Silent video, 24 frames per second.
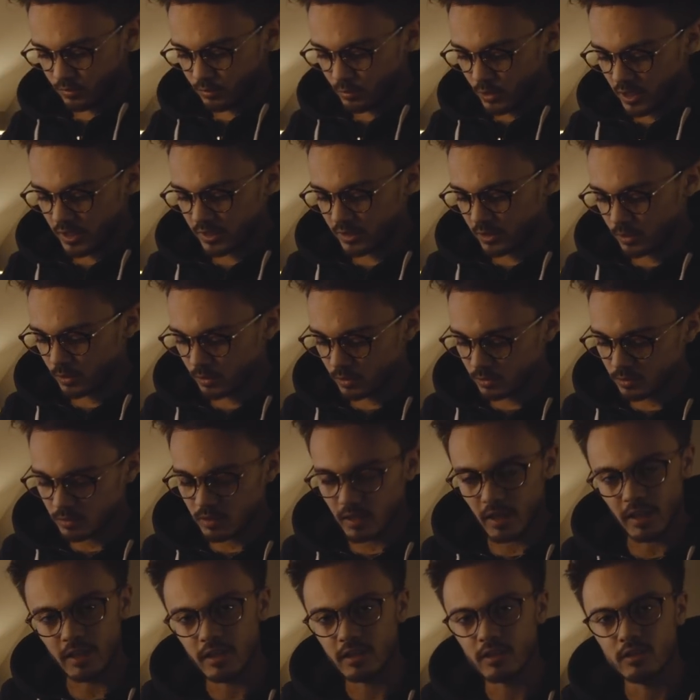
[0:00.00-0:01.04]
really cool
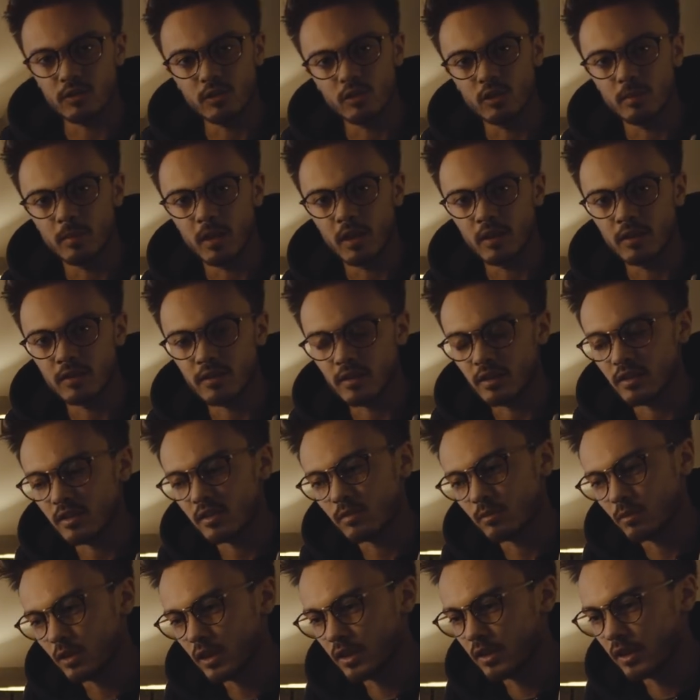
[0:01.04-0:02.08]
how you can do the buttons, and
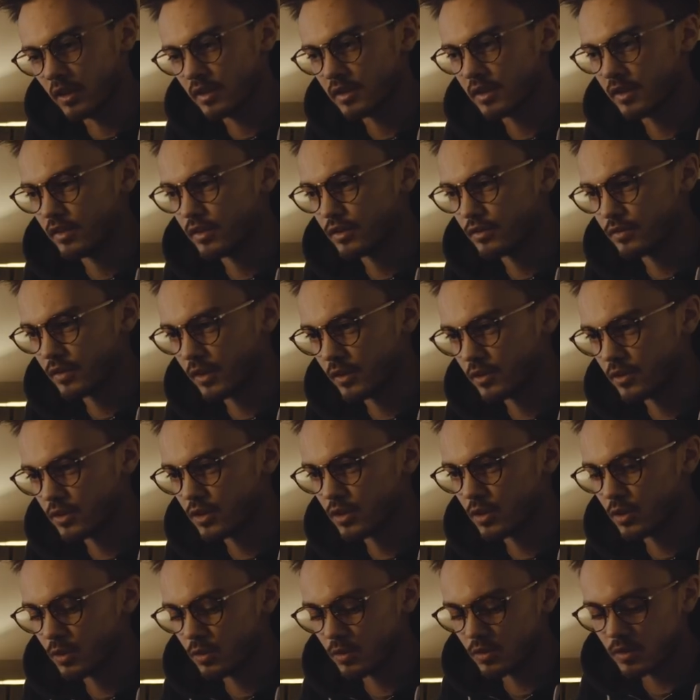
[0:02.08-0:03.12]
it's really nice how it's
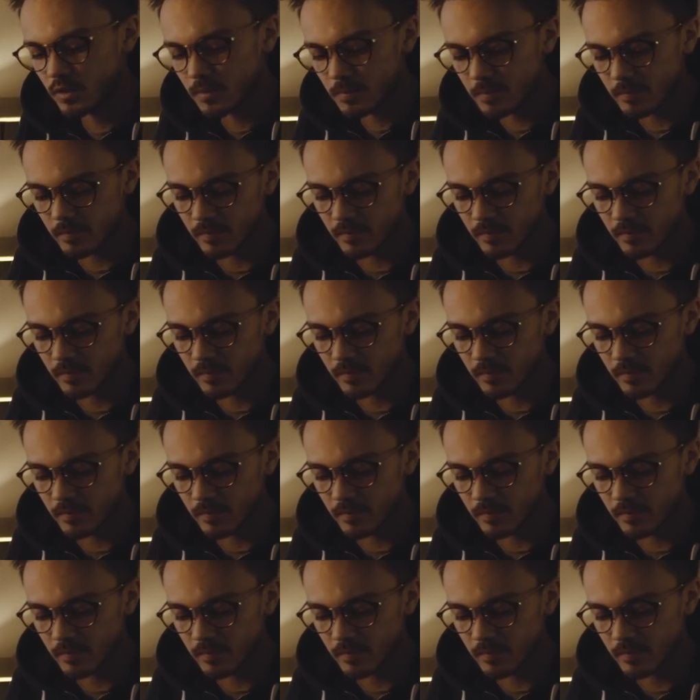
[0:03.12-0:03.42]
fine-tuned.